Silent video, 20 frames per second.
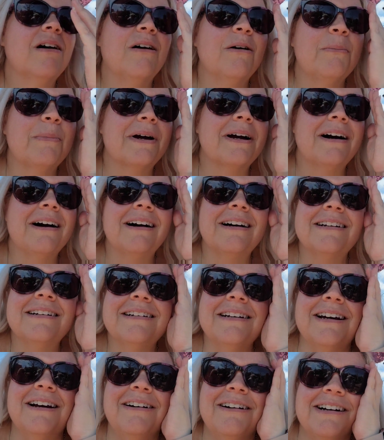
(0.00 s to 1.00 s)
oh my god.
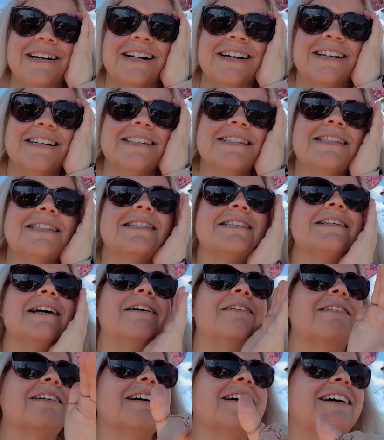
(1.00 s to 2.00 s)

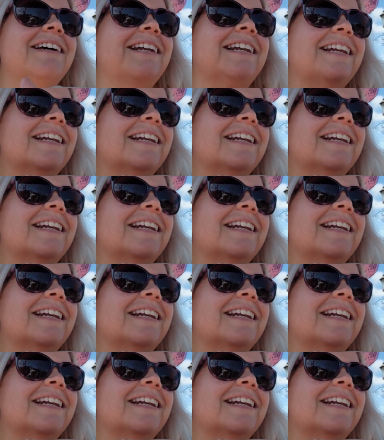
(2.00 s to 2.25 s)
So good.